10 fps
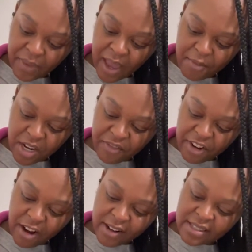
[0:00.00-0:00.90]
I'm trying to
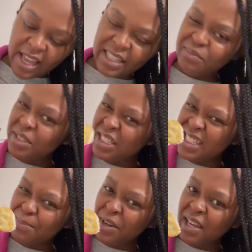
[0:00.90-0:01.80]
figure out exactly what
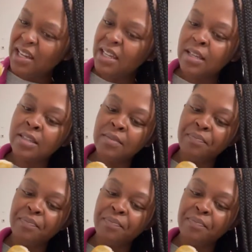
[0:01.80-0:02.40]
this spread is.